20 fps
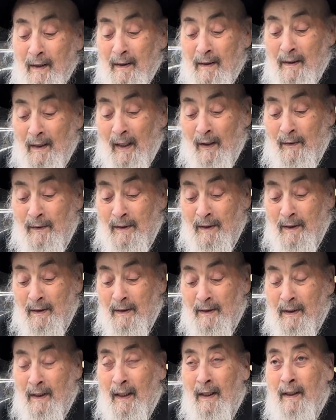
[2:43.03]
Now he's going
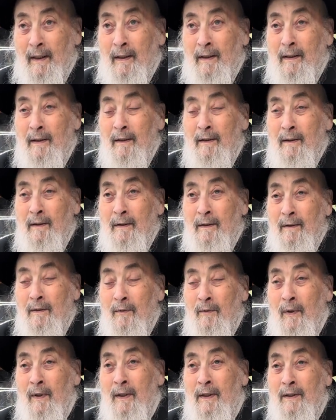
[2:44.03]
to say,
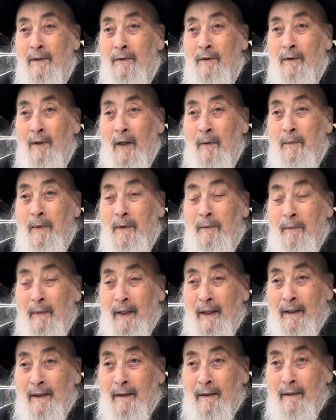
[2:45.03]
what does Amen
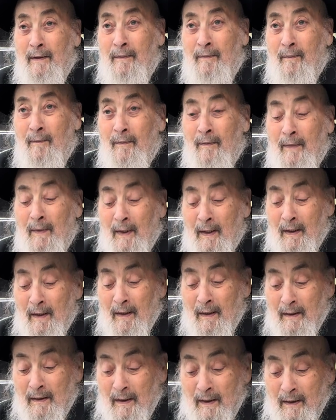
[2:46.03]
mean?
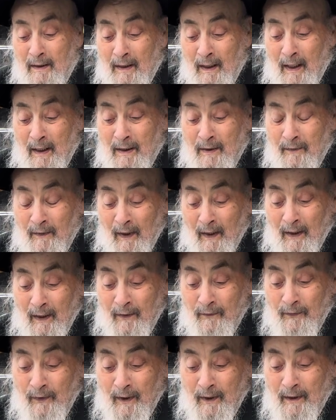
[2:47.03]
She says,
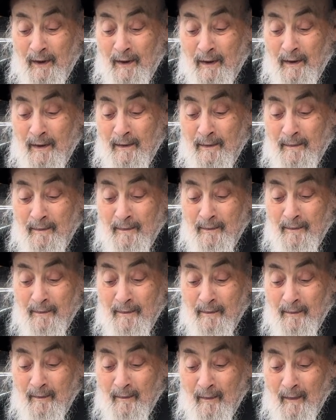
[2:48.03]
V'akavana
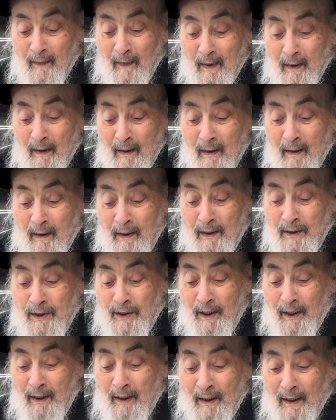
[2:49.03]

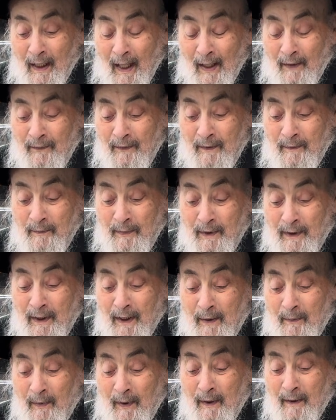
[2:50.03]
sheyechaven
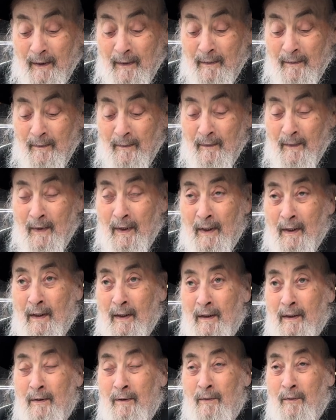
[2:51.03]
b'libay.
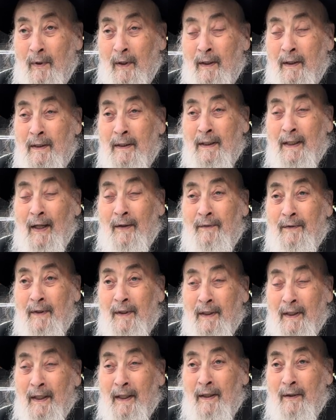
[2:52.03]
What does he have to
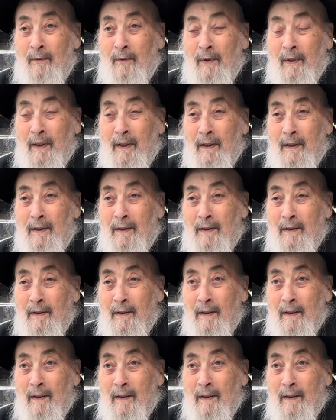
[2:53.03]
think when he's